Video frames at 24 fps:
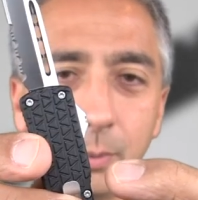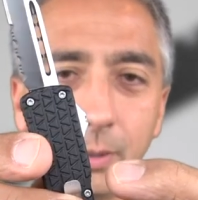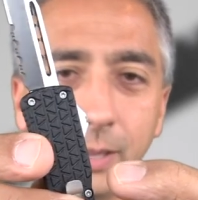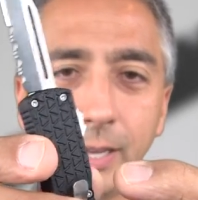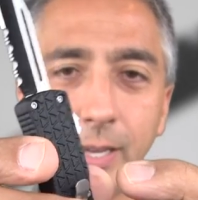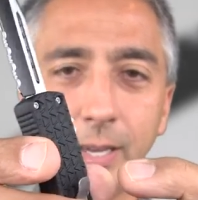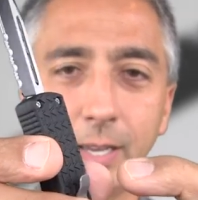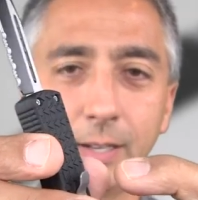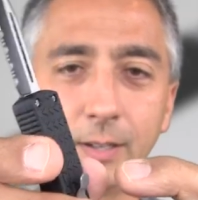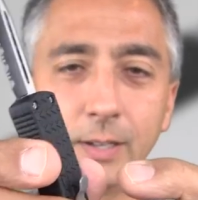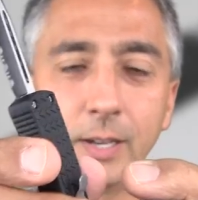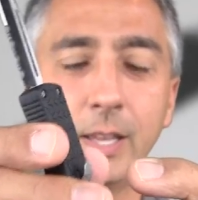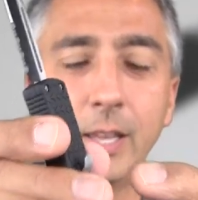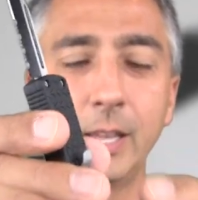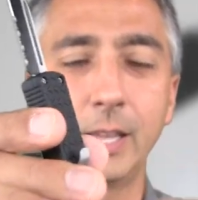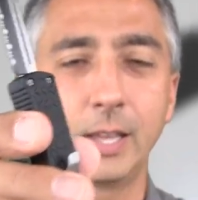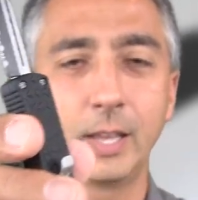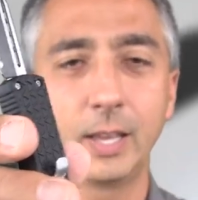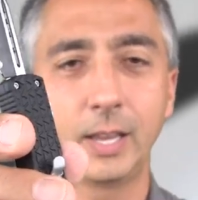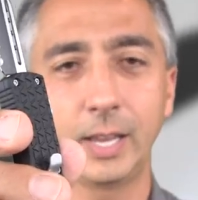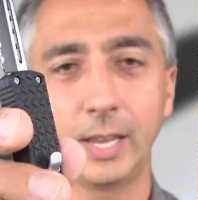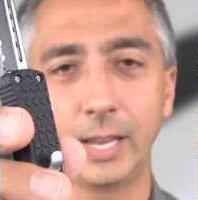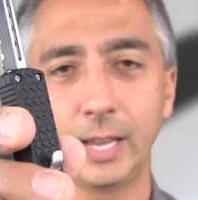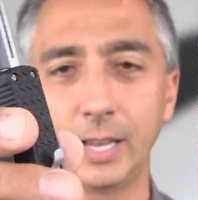blade,
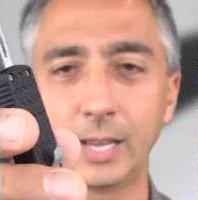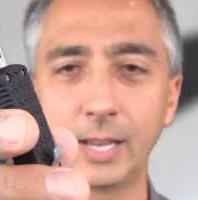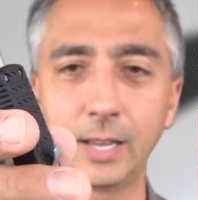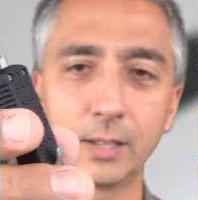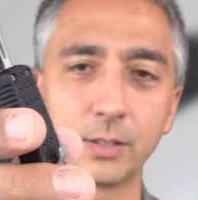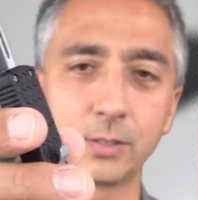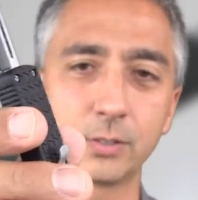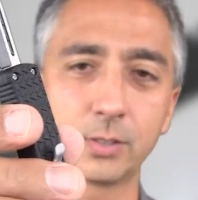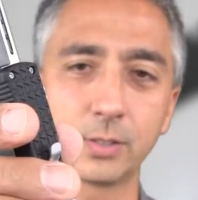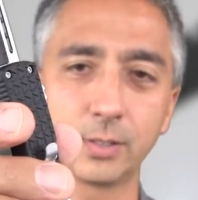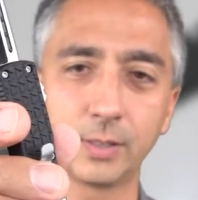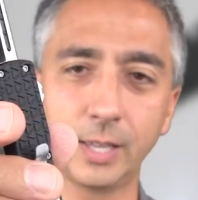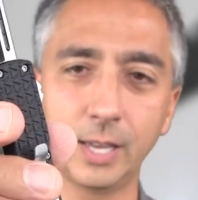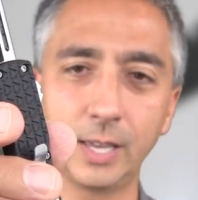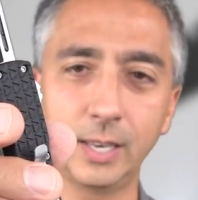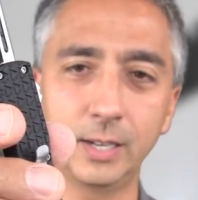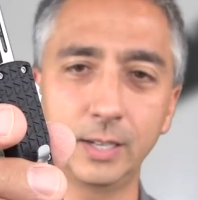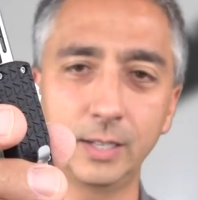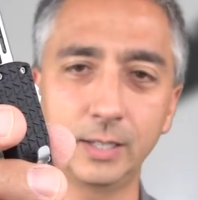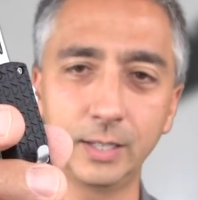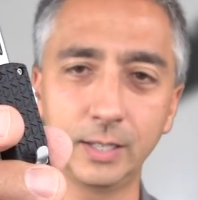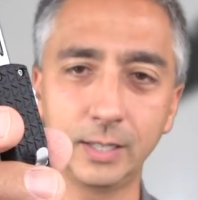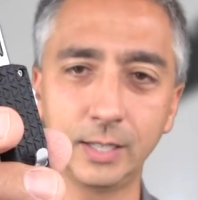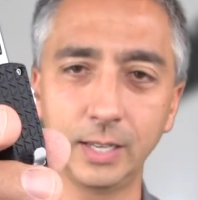and so that
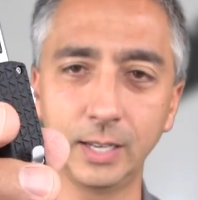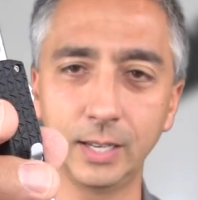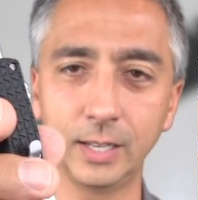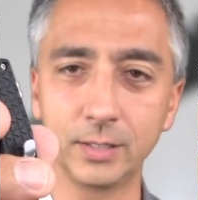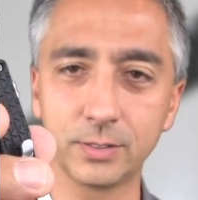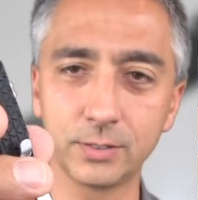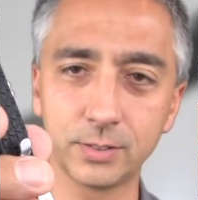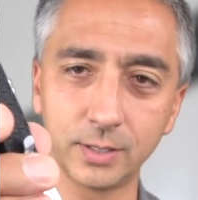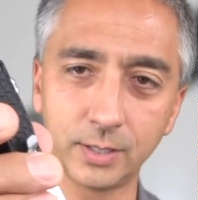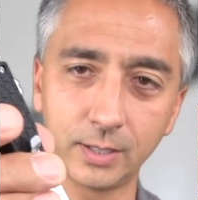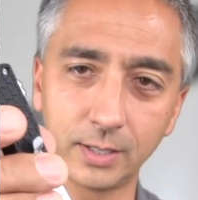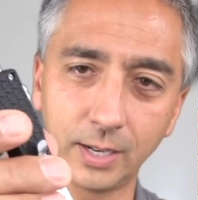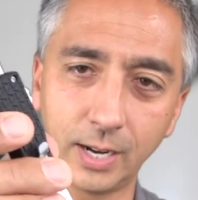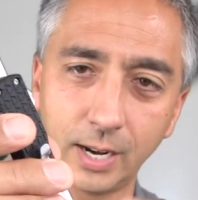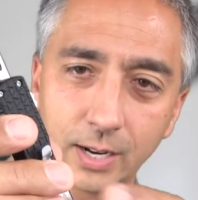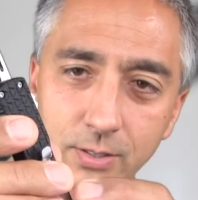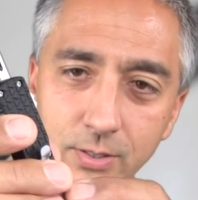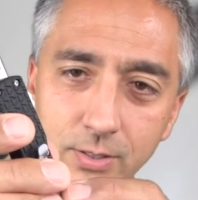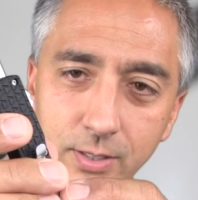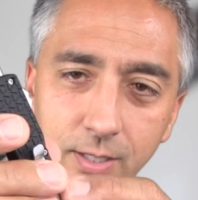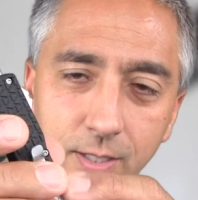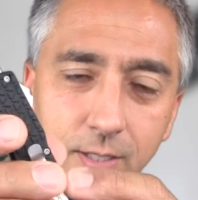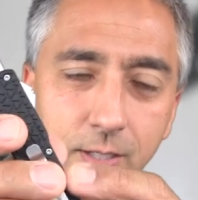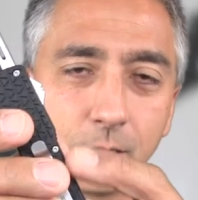indicates that it
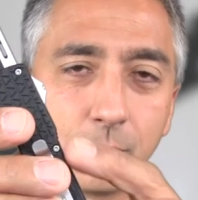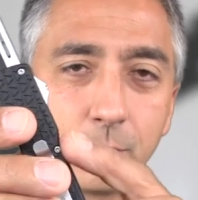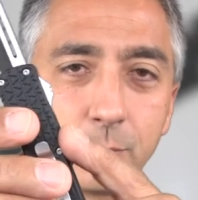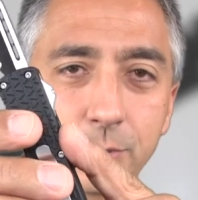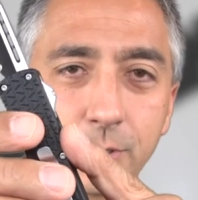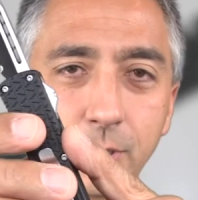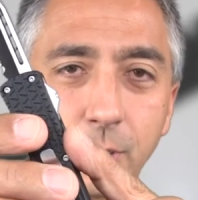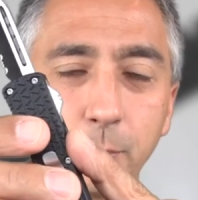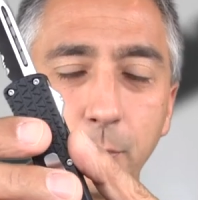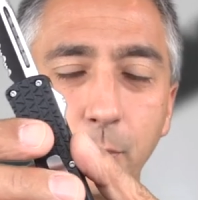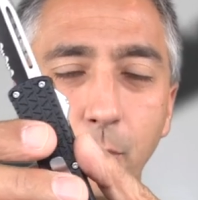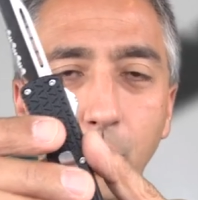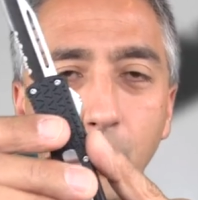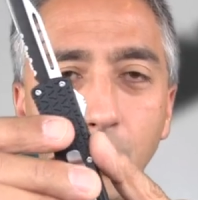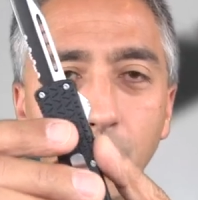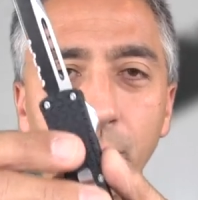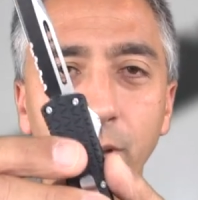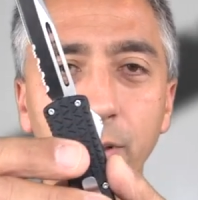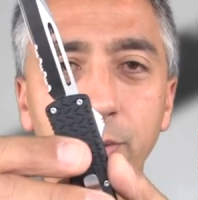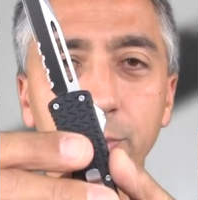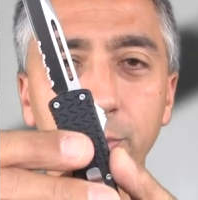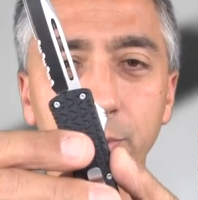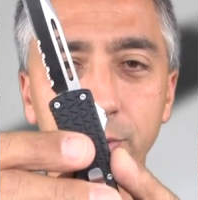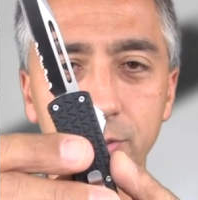actually comes up
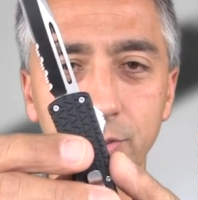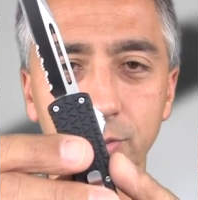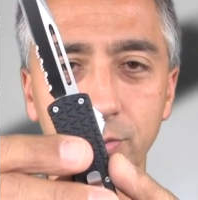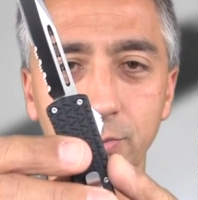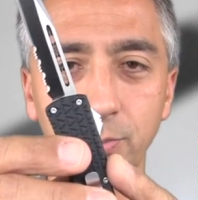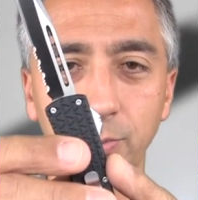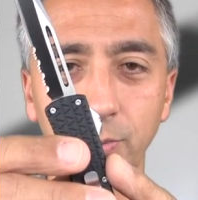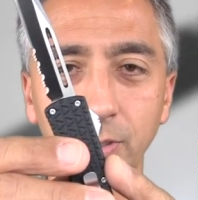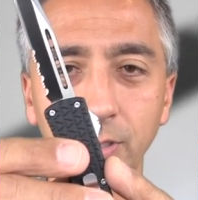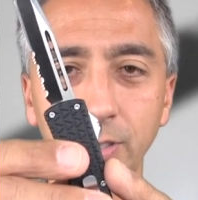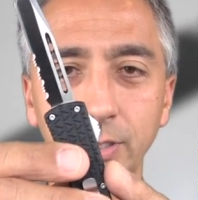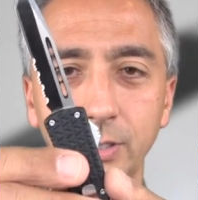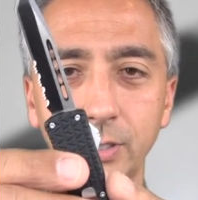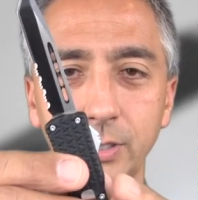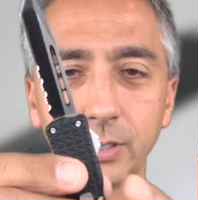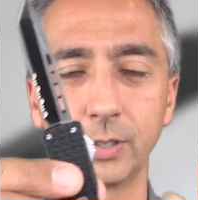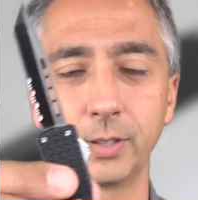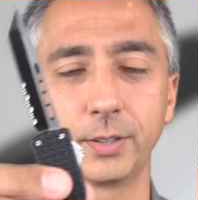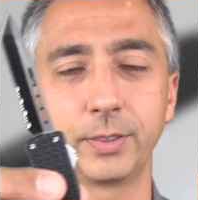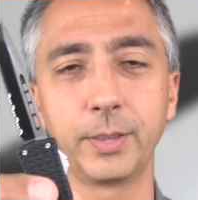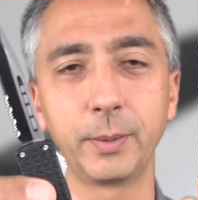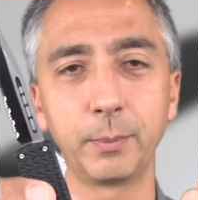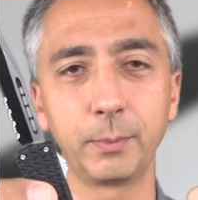oiled, which is really good.